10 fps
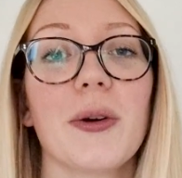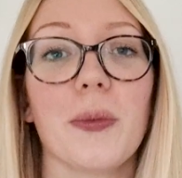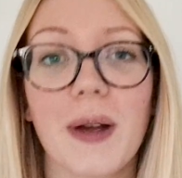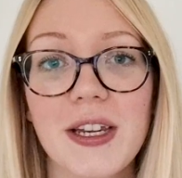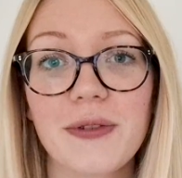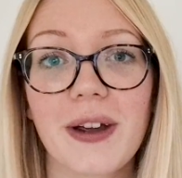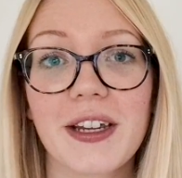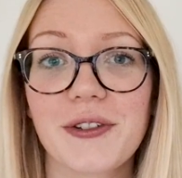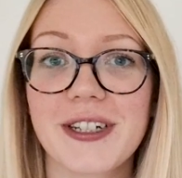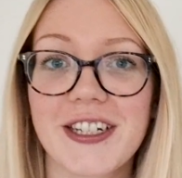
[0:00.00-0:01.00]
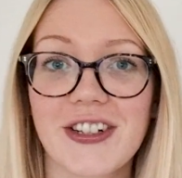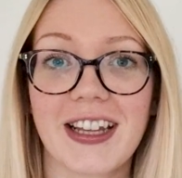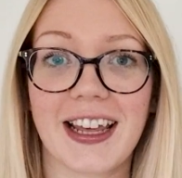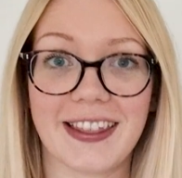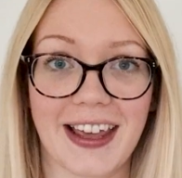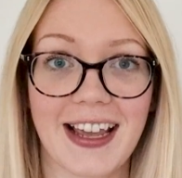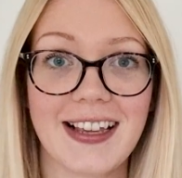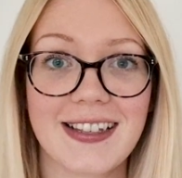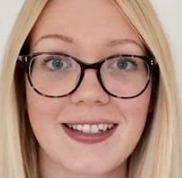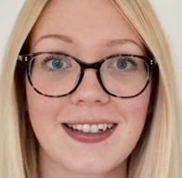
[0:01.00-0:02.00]
When you write your addition like
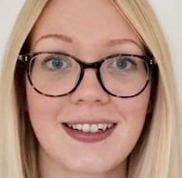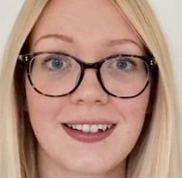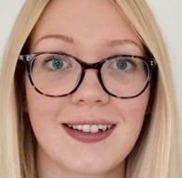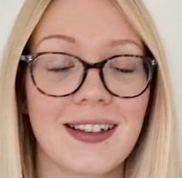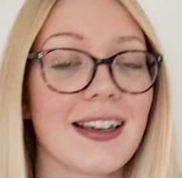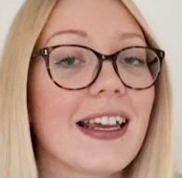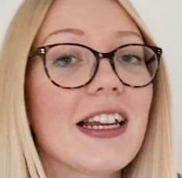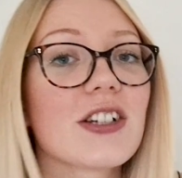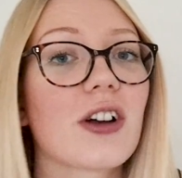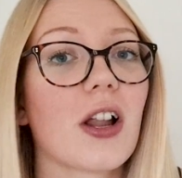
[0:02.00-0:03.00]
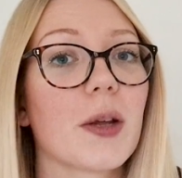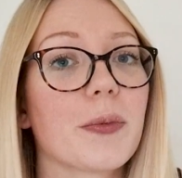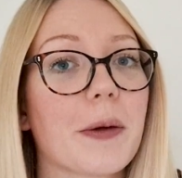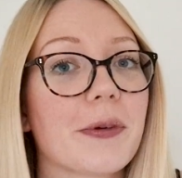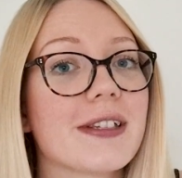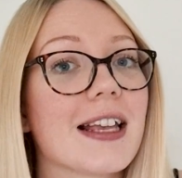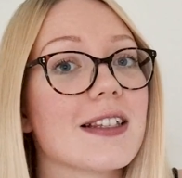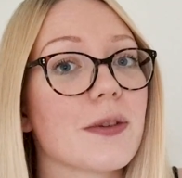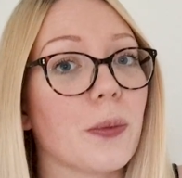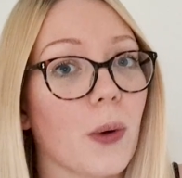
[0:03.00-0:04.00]
this, each column represents
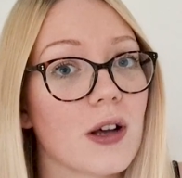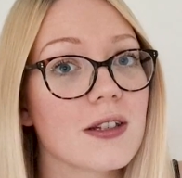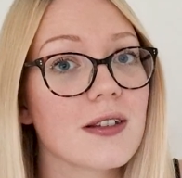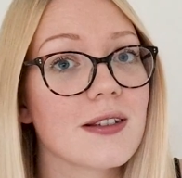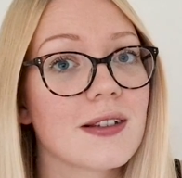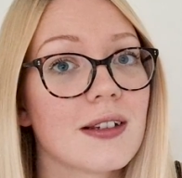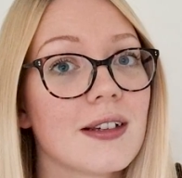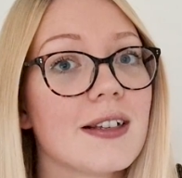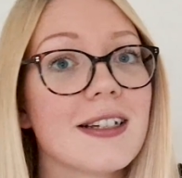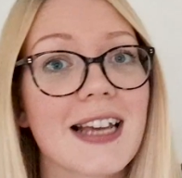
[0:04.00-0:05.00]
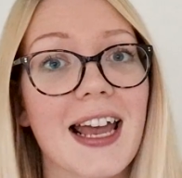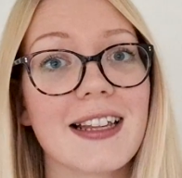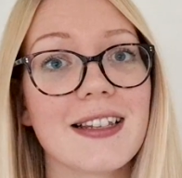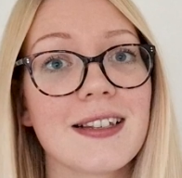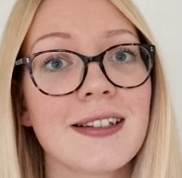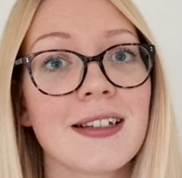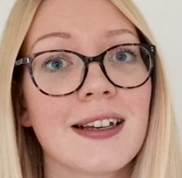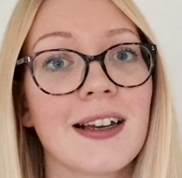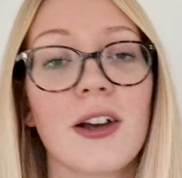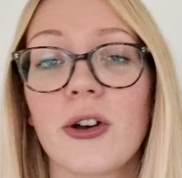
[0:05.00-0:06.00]
the ones, tens,
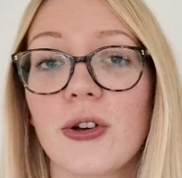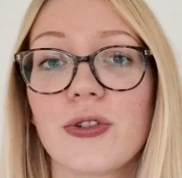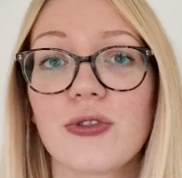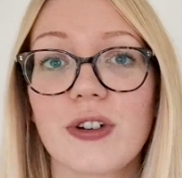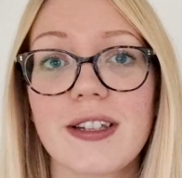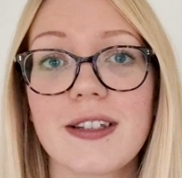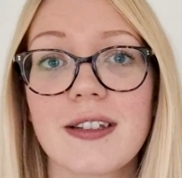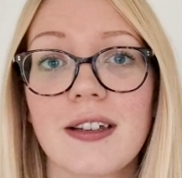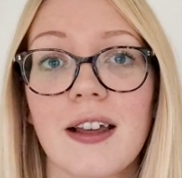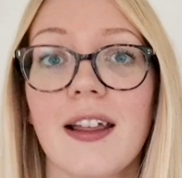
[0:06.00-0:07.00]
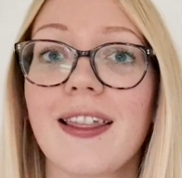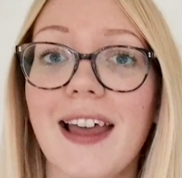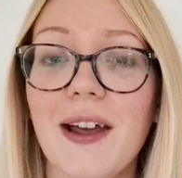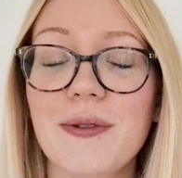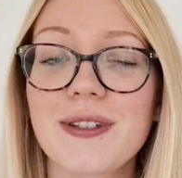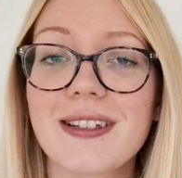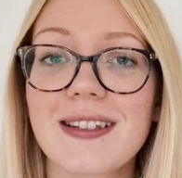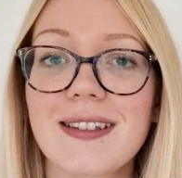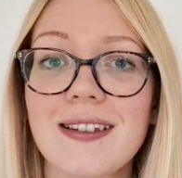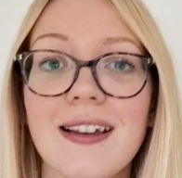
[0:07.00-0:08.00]
hundreds,
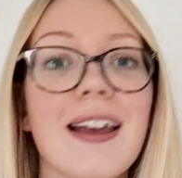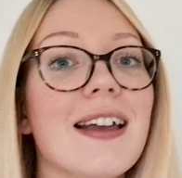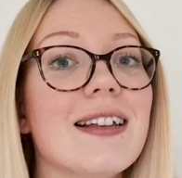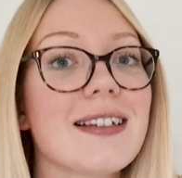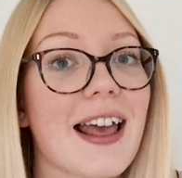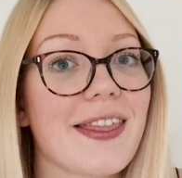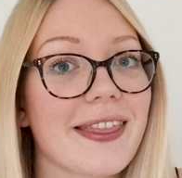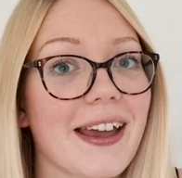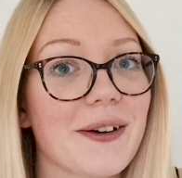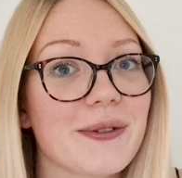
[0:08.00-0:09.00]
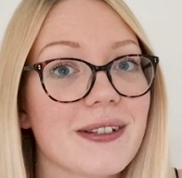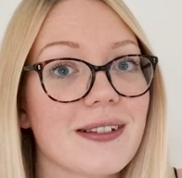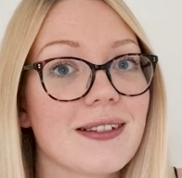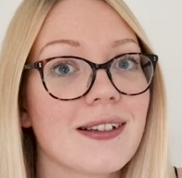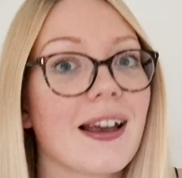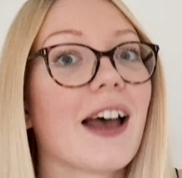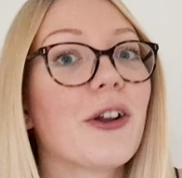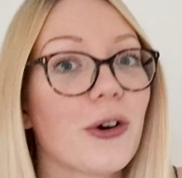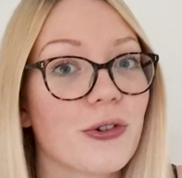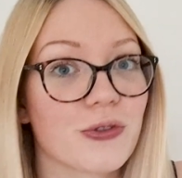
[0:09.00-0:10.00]
thousands, ten thousands, and
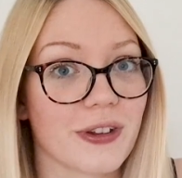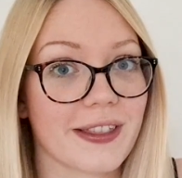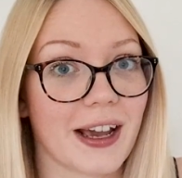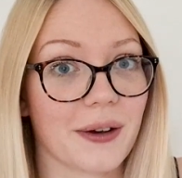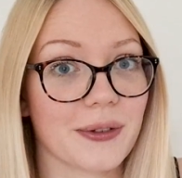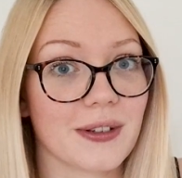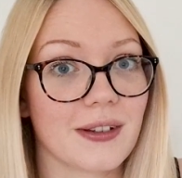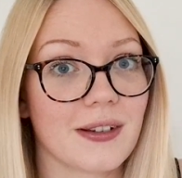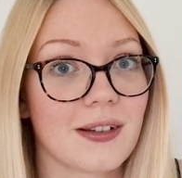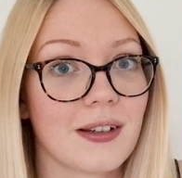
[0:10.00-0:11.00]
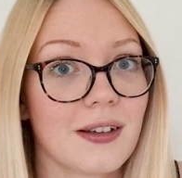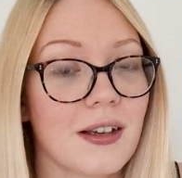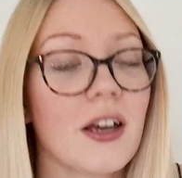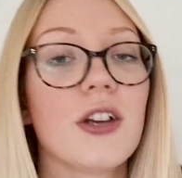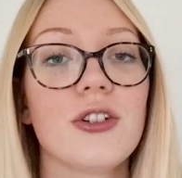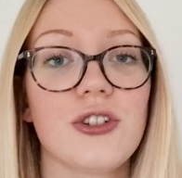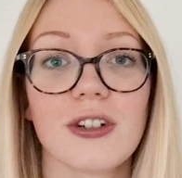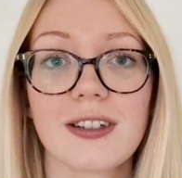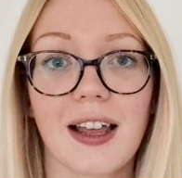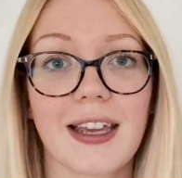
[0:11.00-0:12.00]
hundred thousands,
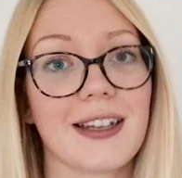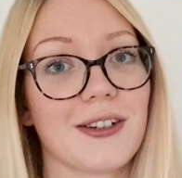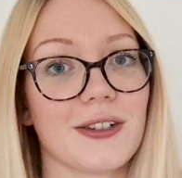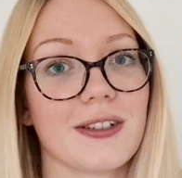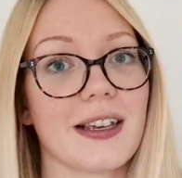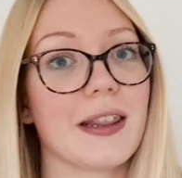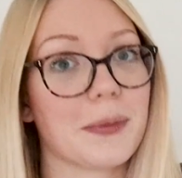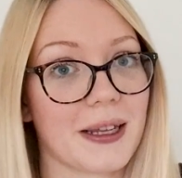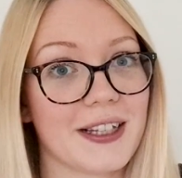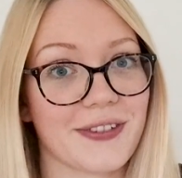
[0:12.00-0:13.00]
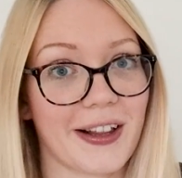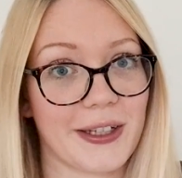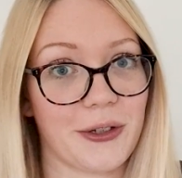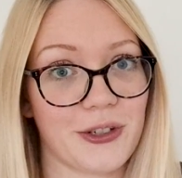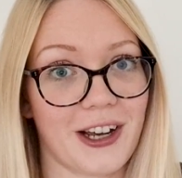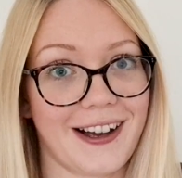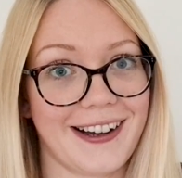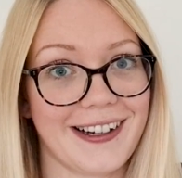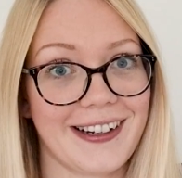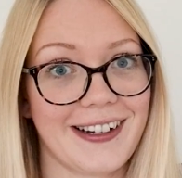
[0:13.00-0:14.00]
just like it does in the place value chart.